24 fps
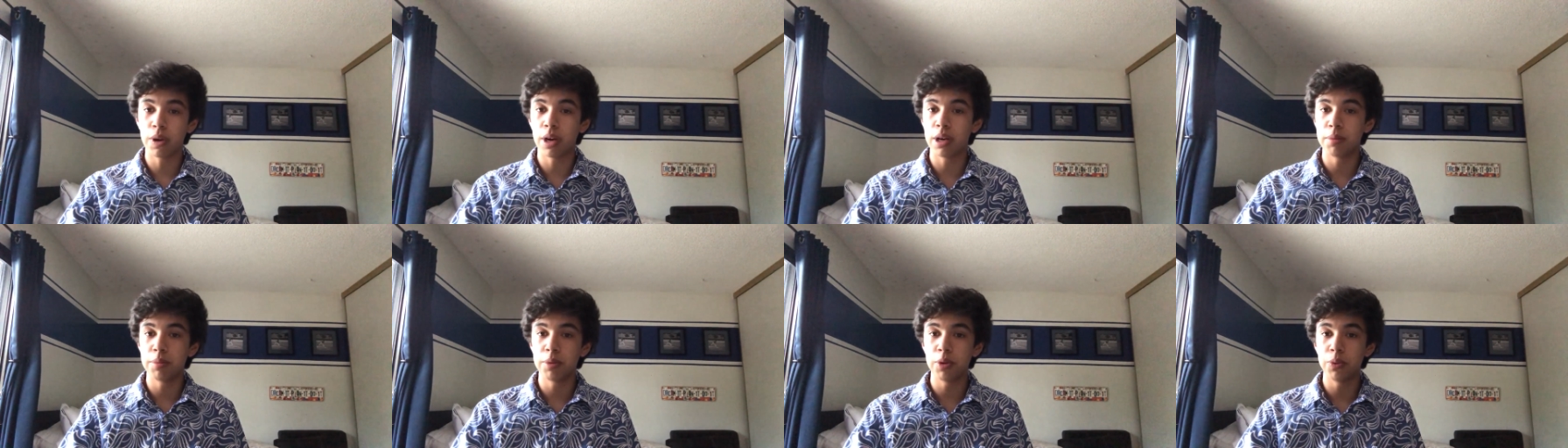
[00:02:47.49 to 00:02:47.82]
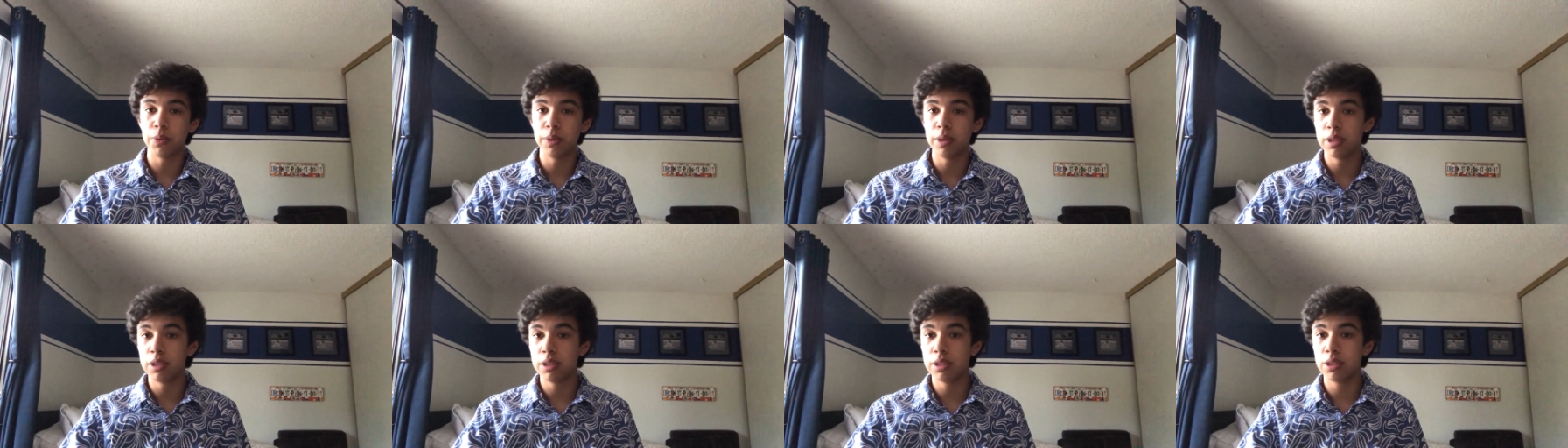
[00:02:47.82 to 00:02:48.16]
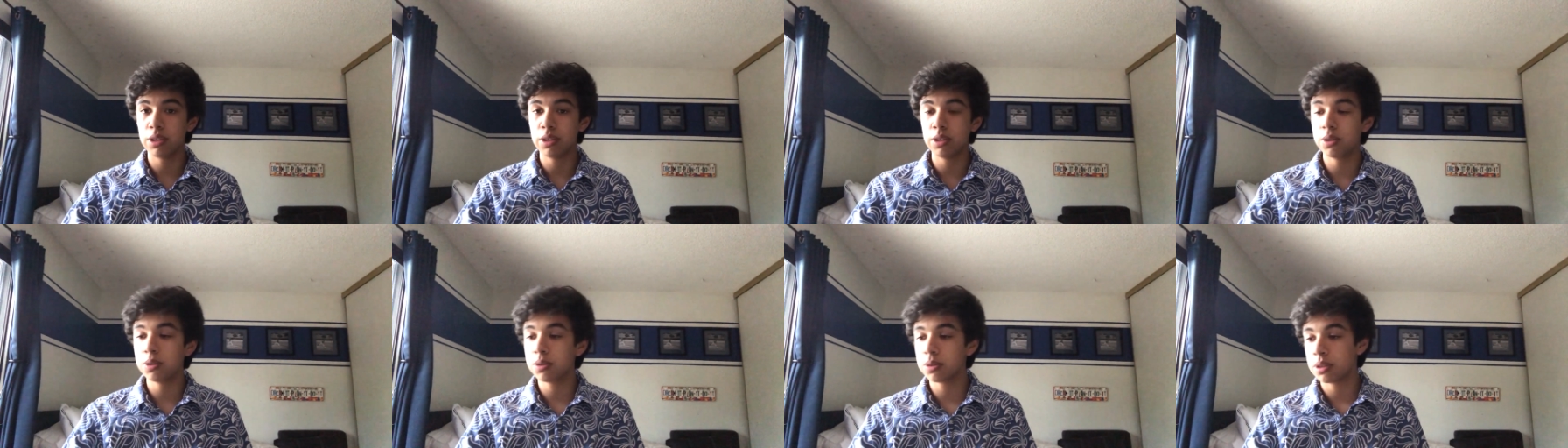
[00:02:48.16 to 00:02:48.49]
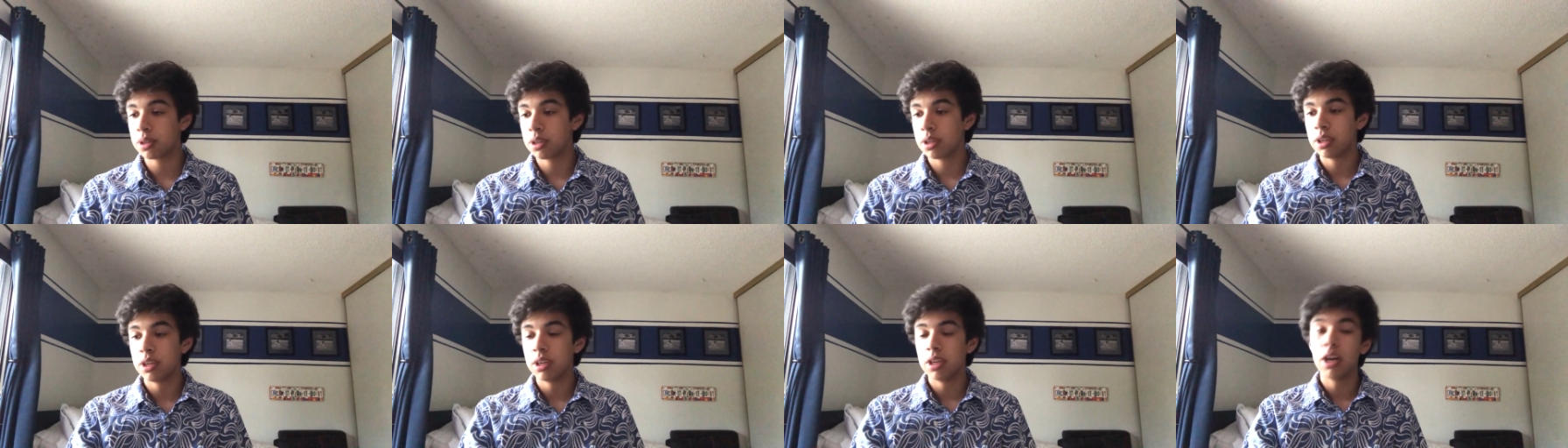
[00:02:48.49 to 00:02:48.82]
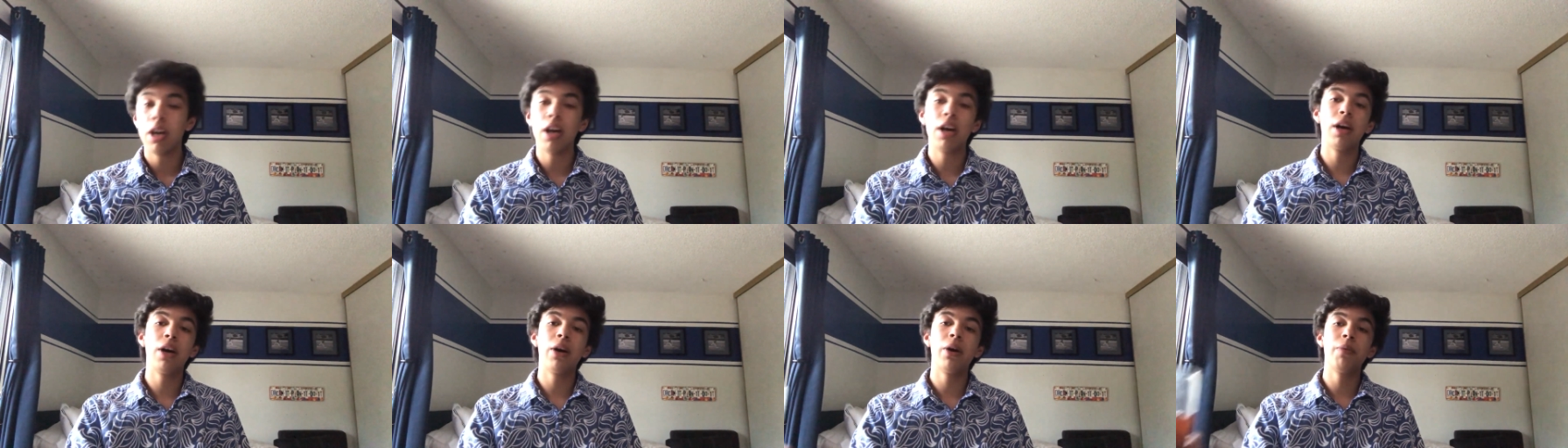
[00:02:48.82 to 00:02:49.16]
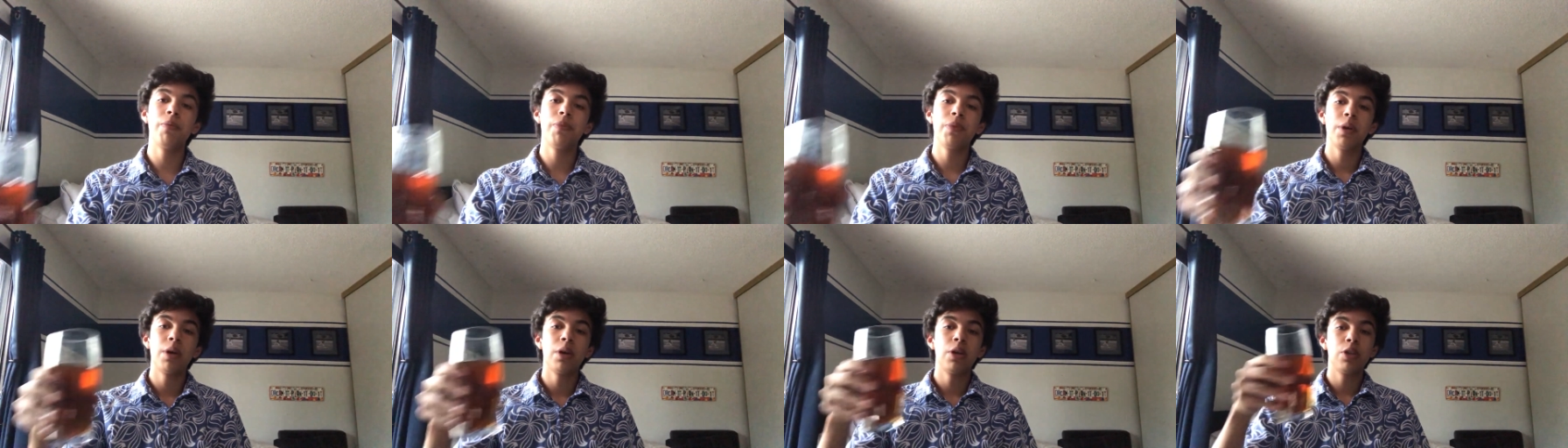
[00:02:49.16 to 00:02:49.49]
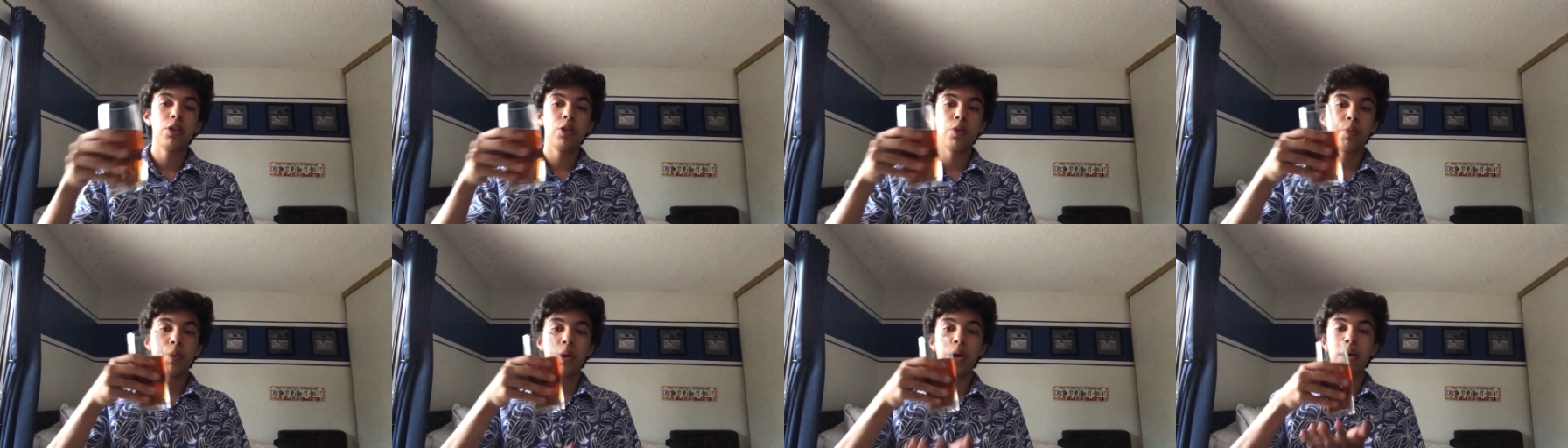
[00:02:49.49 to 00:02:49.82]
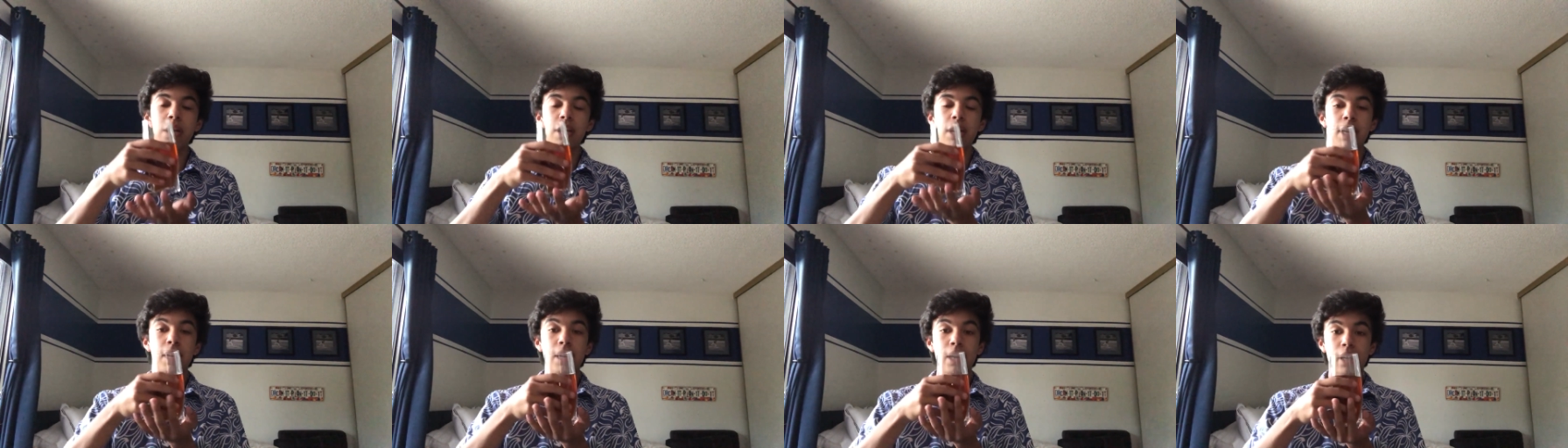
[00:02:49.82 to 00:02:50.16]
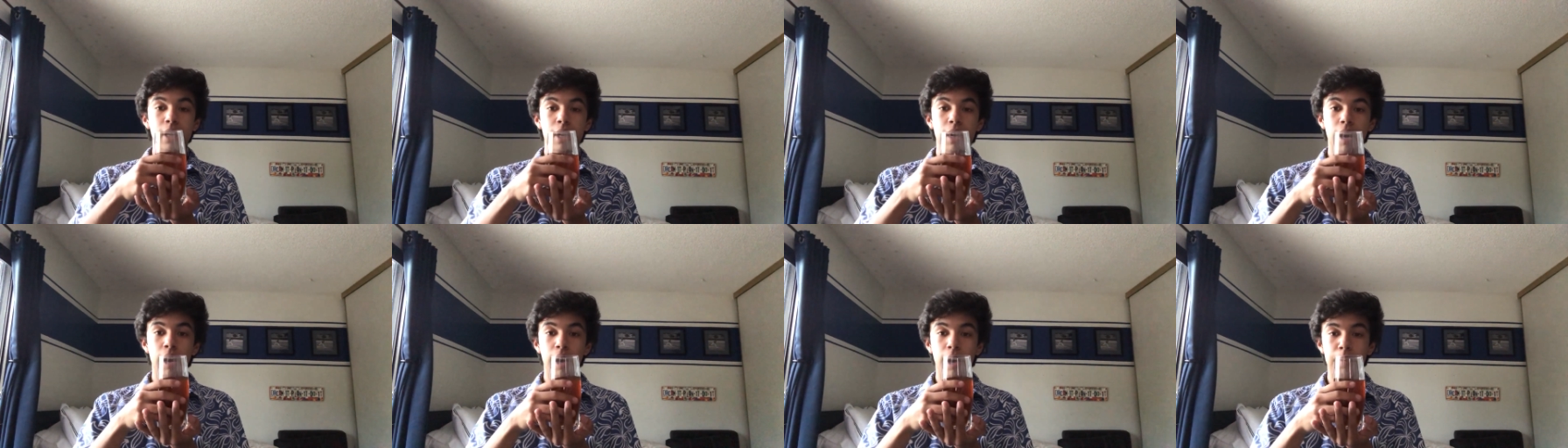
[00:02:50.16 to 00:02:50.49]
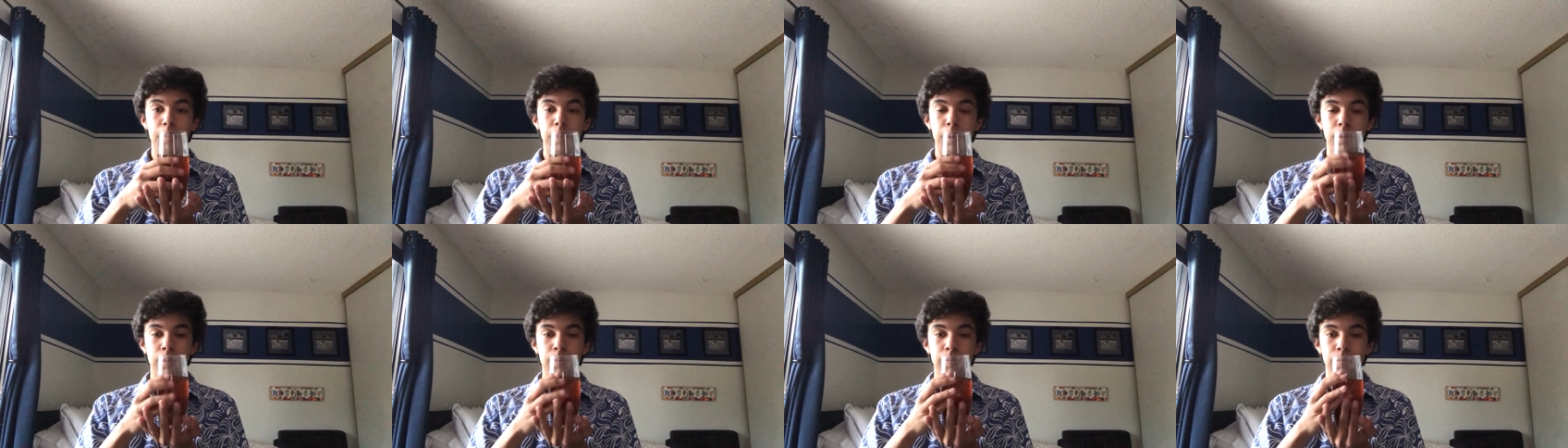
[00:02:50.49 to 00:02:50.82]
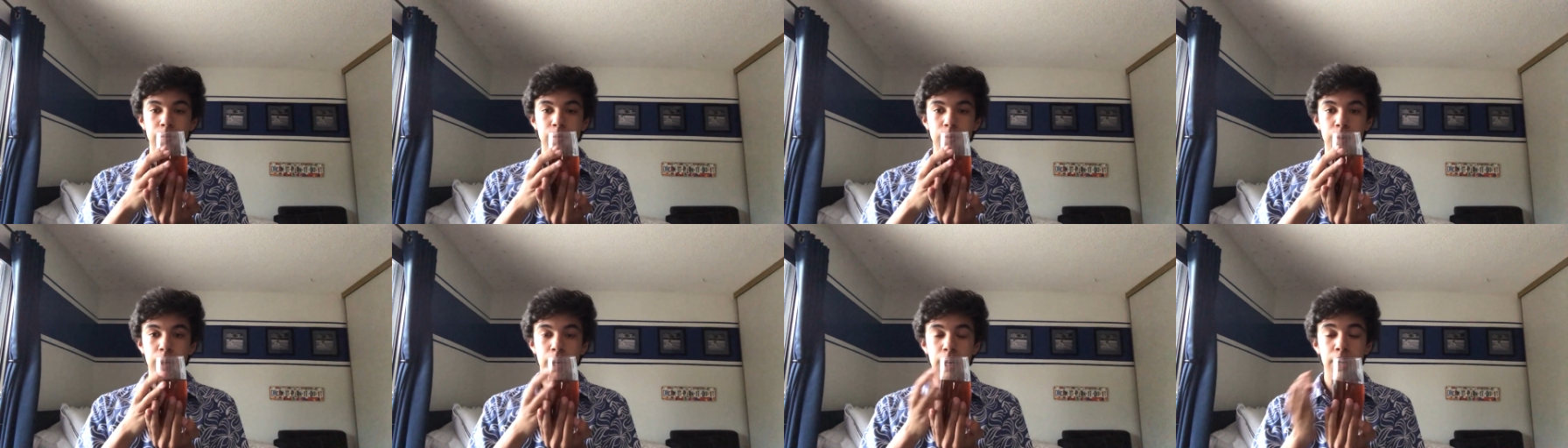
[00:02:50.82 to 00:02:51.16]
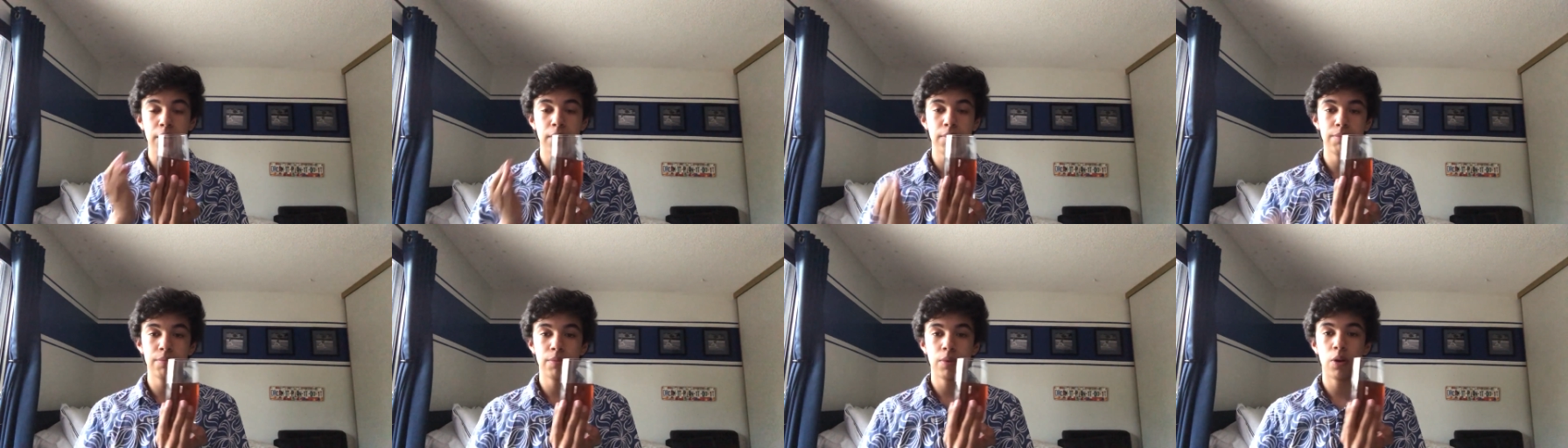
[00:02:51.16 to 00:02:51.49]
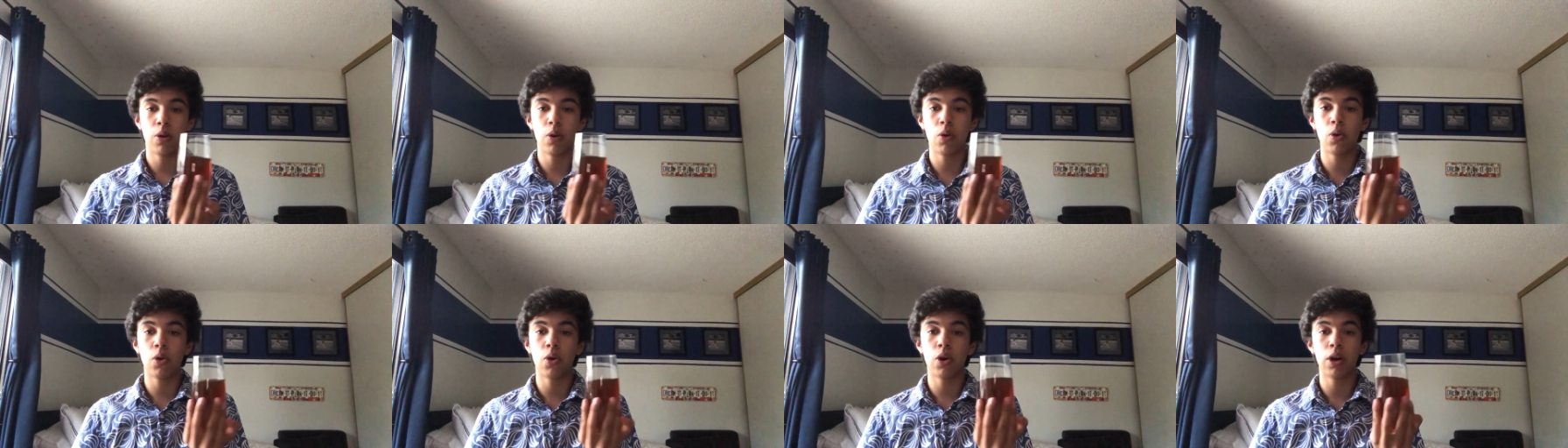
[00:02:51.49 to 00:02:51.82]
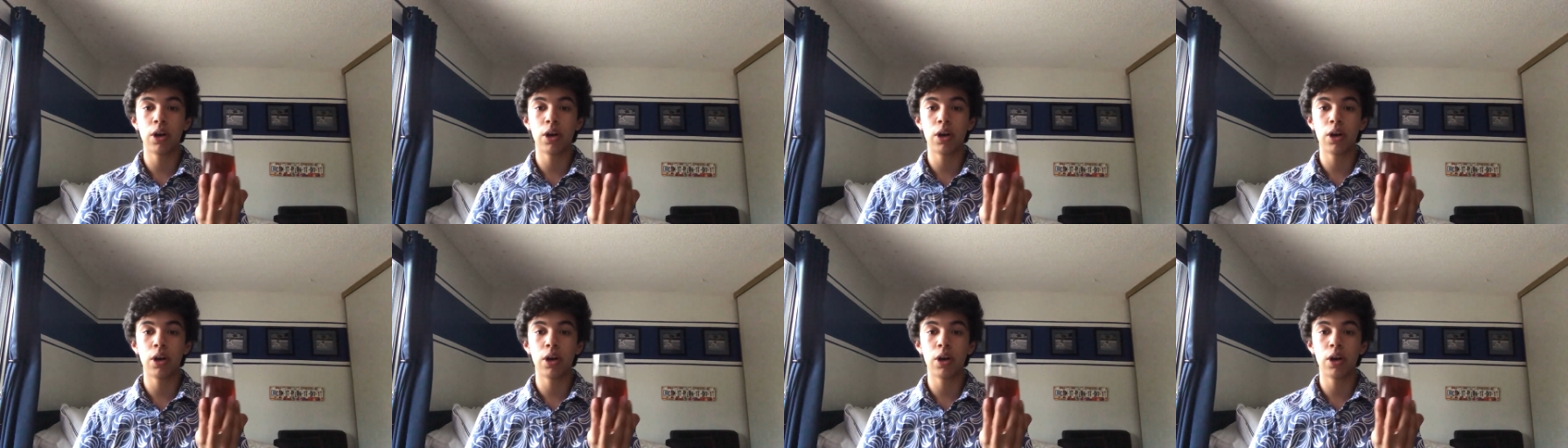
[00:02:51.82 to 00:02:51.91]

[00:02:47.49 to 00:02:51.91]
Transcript: You don't want to be weird, do you? Um, you put it in a cup, right?